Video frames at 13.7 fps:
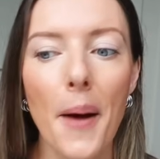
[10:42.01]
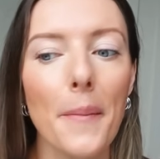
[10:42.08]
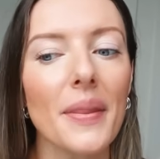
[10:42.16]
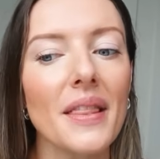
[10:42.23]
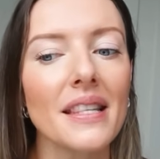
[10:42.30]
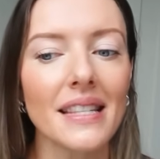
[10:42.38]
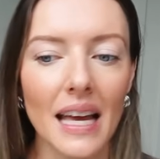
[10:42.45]

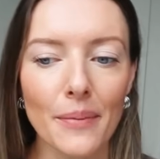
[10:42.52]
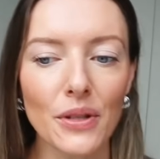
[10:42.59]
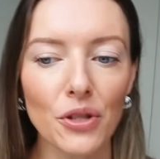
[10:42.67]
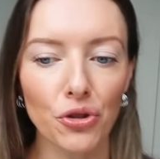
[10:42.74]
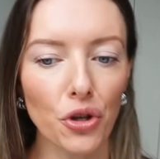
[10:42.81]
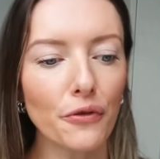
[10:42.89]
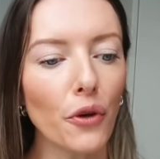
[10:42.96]
But the same is
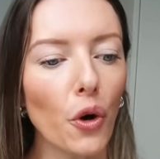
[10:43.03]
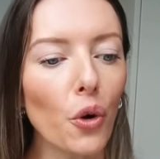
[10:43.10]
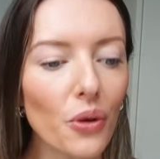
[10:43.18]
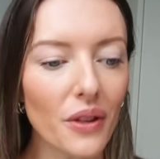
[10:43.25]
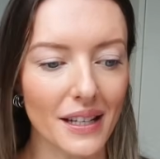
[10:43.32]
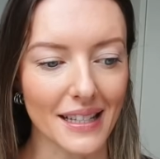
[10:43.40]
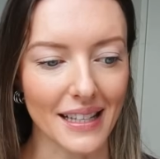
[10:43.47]
true for
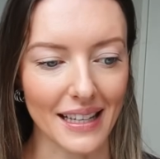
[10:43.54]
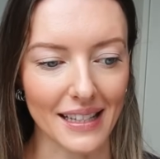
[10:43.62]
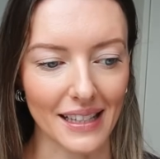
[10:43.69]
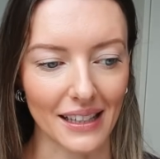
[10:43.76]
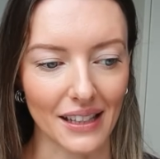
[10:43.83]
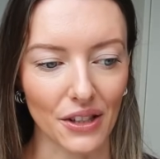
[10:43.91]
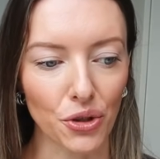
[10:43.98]
all the
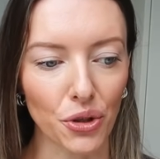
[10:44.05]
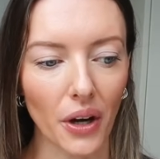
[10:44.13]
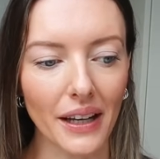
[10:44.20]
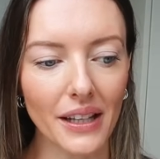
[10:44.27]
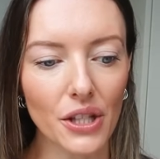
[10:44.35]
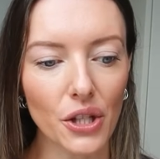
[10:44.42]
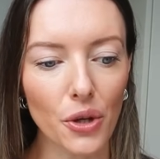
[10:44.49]
seasons,
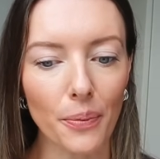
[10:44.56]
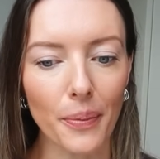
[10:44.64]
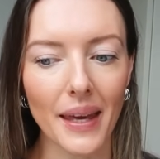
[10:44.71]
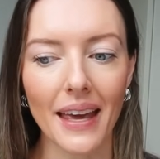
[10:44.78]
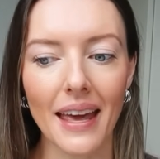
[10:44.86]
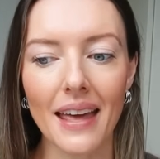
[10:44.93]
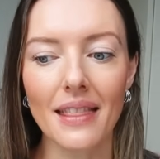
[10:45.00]
trying to
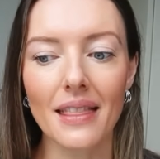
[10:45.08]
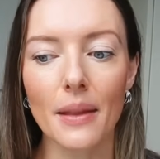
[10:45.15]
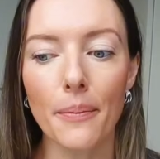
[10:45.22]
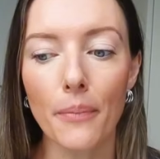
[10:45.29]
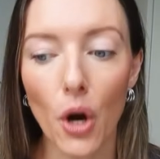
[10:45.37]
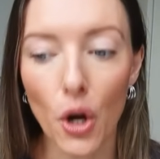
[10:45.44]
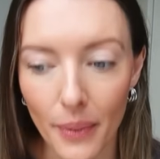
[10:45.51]
be in the
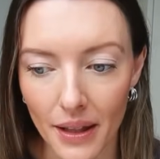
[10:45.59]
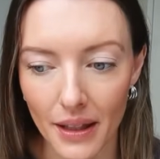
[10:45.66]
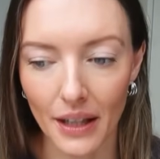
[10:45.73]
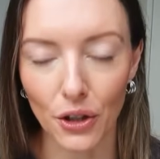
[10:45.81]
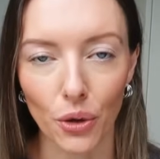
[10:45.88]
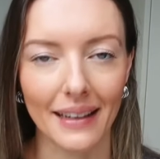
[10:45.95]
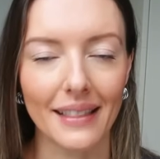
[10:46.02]
moment
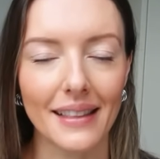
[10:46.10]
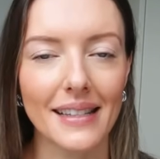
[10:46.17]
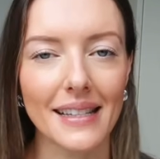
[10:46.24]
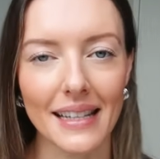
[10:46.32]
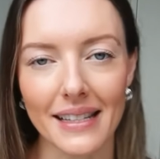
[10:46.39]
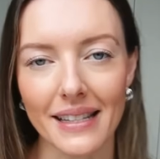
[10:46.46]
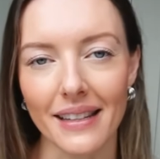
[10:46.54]
that you're in, the
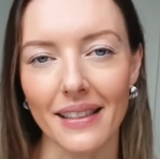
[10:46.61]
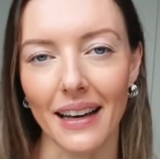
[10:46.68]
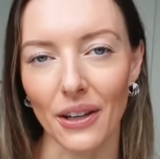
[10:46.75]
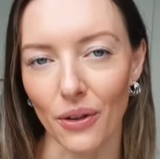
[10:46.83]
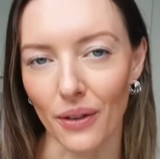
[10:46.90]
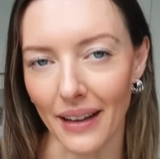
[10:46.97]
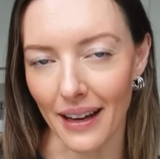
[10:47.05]
season
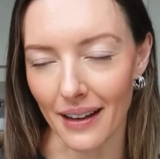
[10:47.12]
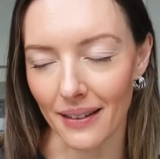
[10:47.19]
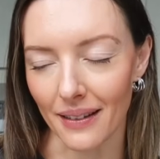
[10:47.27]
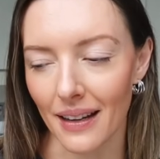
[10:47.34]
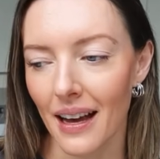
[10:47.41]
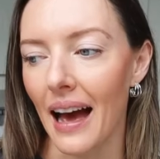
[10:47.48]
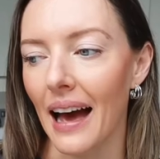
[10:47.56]
that you're
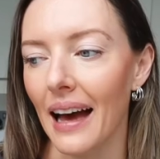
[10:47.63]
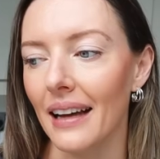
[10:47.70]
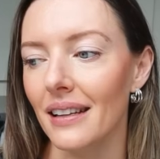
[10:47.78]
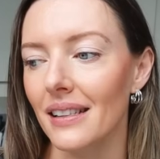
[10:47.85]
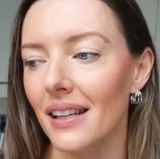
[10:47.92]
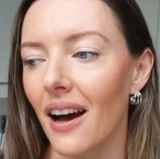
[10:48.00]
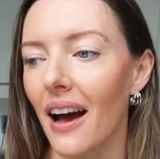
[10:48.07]
in.
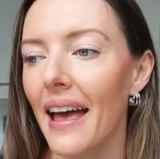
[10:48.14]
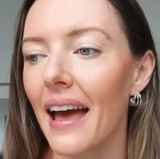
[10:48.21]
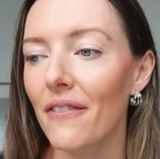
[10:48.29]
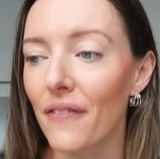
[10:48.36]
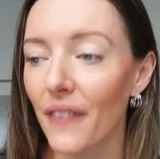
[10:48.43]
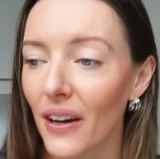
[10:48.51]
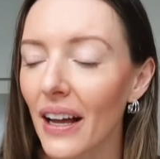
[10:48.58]
And I
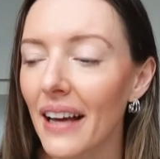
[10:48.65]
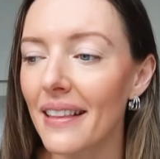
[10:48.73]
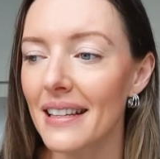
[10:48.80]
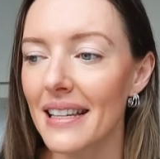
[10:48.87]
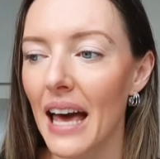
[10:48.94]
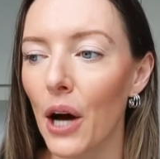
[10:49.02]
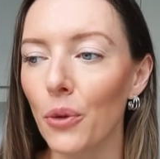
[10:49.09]
feel like
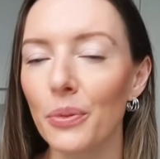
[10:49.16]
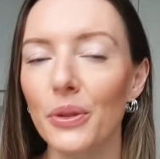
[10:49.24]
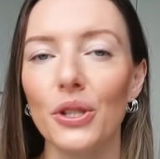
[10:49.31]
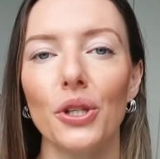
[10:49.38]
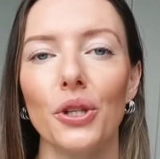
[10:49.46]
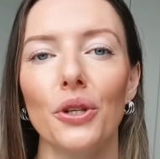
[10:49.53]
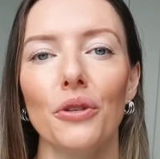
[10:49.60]
this helps
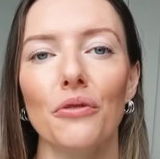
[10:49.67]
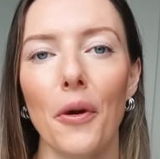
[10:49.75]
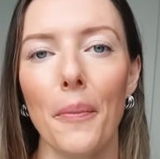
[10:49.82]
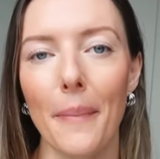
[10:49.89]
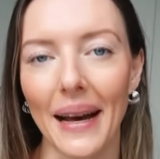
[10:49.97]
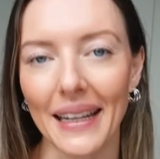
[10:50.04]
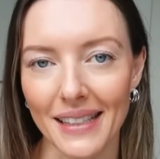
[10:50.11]
to
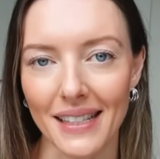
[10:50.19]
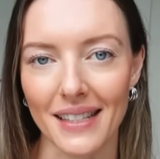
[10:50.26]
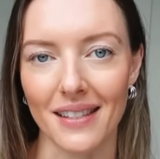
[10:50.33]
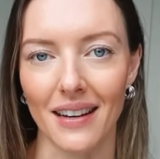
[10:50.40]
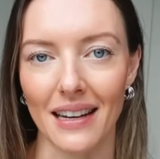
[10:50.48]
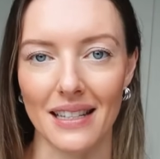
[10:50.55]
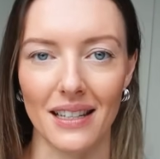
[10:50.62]

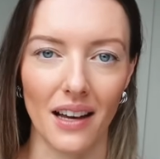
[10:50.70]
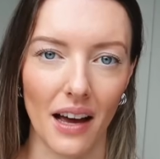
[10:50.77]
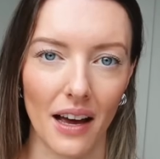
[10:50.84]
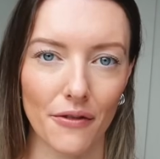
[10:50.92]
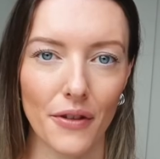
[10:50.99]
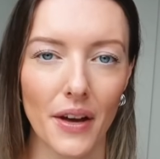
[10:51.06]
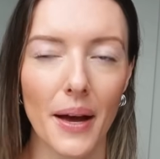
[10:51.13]
romanticize
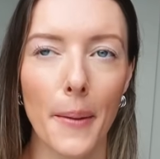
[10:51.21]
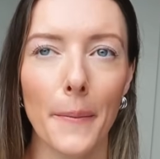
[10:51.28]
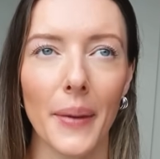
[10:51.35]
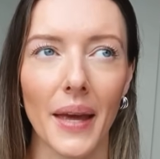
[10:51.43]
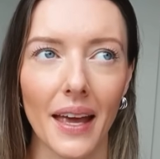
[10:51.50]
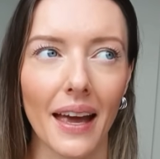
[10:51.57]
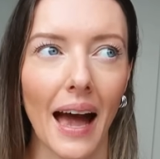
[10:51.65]
life,
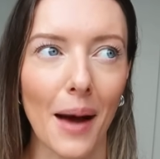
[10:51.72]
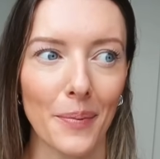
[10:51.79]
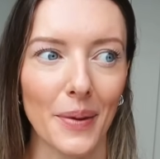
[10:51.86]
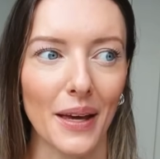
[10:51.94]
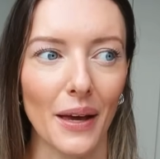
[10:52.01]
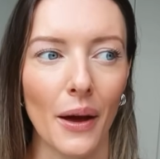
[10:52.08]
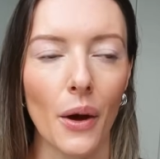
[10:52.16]
being
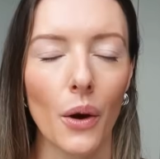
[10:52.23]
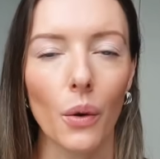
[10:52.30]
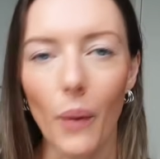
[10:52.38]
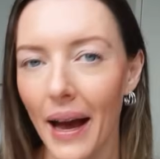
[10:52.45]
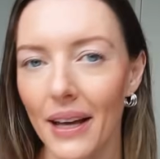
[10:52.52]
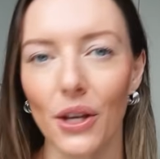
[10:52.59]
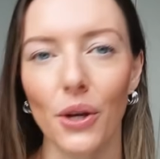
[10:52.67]
happy
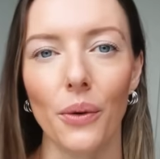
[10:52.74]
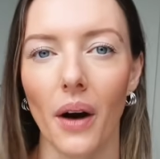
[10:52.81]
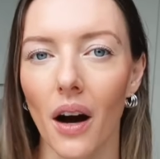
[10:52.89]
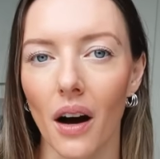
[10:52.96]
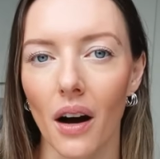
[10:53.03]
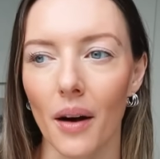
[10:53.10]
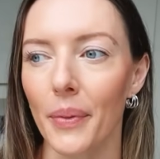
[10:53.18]
where you
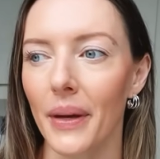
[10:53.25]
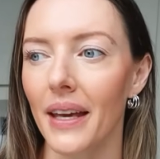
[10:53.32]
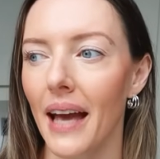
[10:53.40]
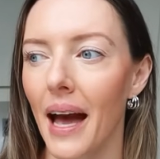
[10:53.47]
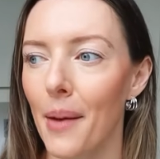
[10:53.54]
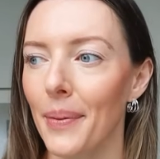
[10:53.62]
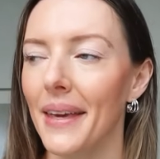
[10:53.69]
are, being
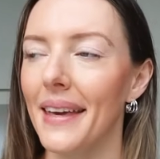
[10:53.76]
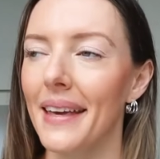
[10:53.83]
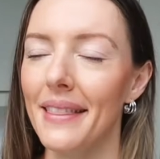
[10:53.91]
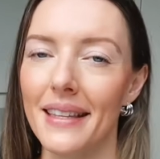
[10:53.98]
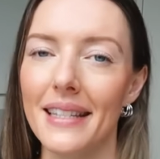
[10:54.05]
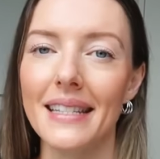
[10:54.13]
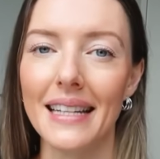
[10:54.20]
happy
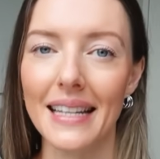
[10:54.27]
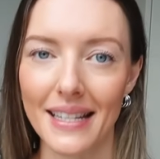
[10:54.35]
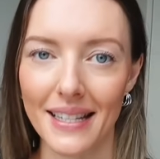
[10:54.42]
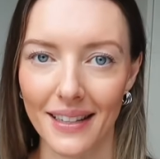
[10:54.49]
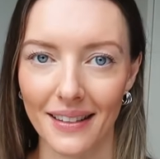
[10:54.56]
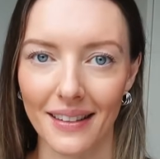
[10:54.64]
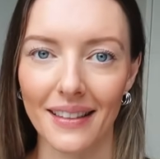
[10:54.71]
in the
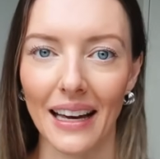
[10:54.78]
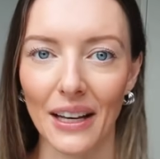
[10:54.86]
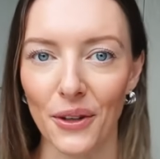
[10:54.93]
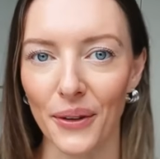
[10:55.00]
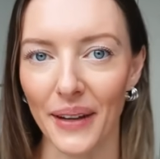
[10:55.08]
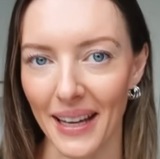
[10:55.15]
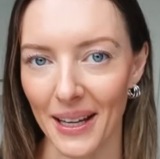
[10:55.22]
season that
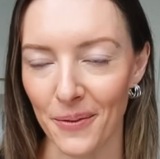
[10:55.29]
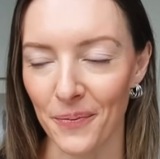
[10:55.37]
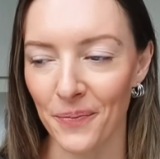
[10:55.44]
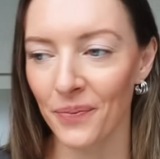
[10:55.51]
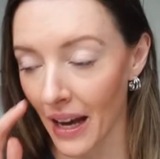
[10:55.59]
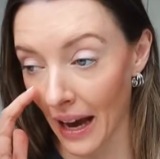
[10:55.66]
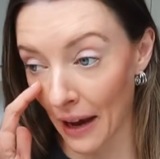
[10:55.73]
you're in.
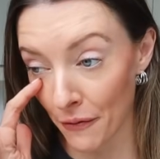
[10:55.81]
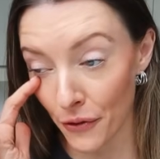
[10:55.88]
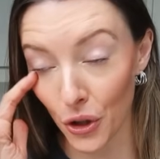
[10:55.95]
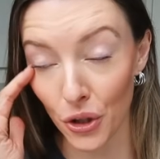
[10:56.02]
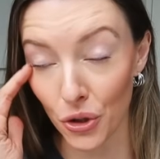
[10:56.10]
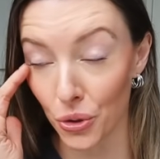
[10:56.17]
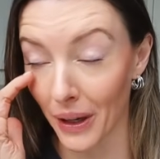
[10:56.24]
And
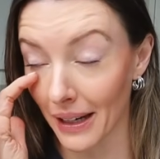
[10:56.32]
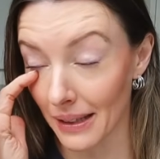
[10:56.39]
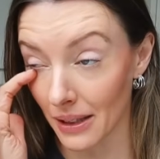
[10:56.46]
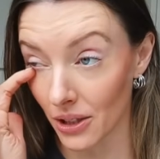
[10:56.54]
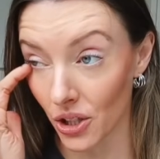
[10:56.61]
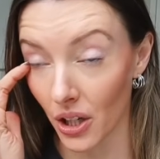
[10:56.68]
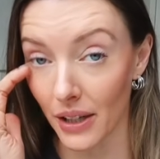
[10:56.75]
food and drink is
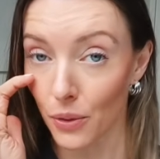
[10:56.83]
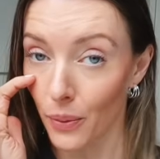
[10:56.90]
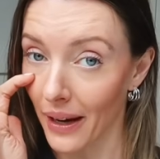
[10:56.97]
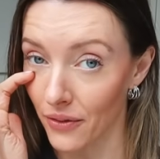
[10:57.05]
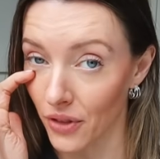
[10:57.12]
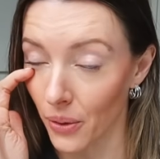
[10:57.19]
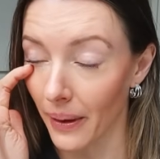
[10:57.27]
such a nice
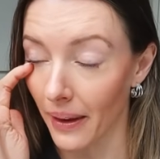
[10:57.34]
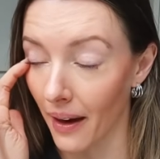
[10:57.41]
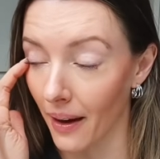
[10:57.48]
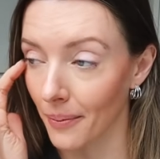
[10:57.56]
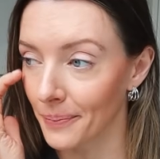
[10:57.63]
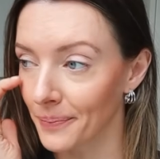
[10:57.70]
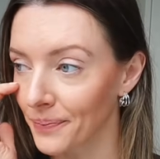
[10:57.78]
way of doing
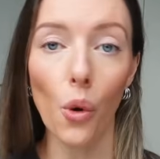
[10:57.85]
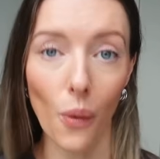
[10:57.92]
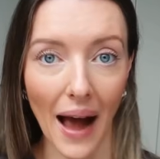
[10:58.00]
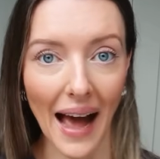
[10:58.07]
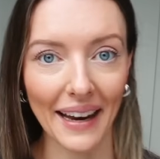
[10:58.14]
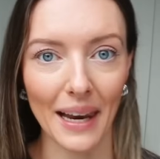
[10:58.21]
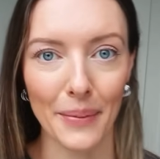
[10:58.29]
that. Oh,
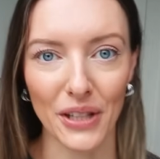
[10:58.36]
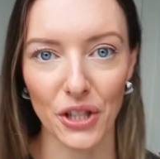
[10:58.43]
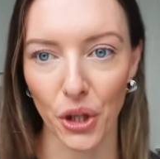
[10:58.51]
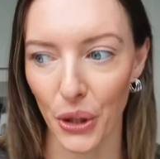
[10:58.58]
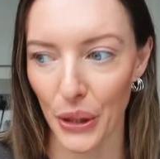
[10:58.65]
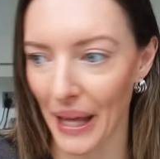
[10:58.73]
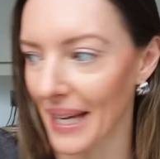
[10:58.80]
and let me show
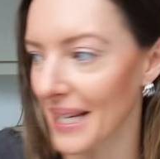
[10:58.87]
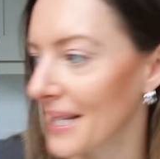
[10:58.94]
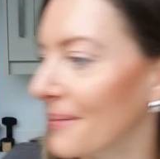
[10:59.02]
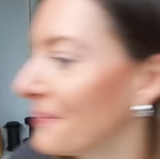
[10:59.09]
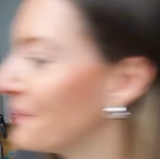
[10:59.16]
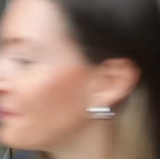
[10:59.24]
you this.